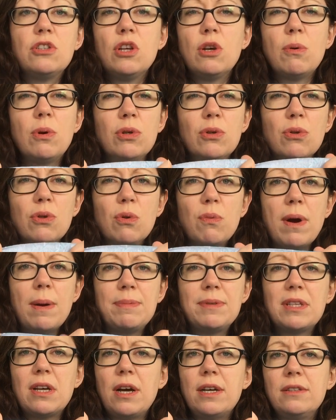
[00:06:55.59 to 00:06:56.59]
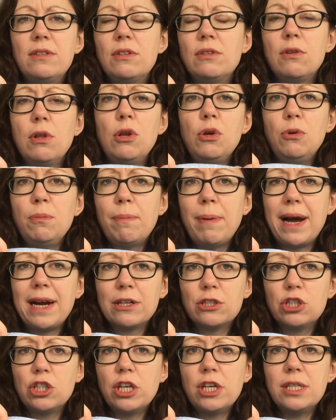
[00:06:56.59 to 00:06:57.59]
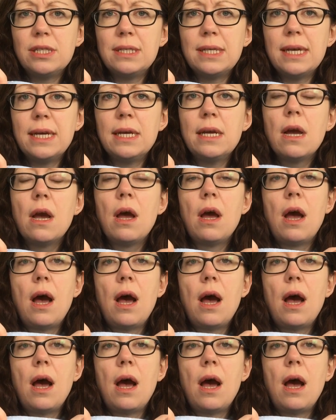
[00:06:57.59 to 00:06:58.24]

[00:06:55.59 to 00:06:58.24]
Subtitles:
to on other websites as loop back jersey,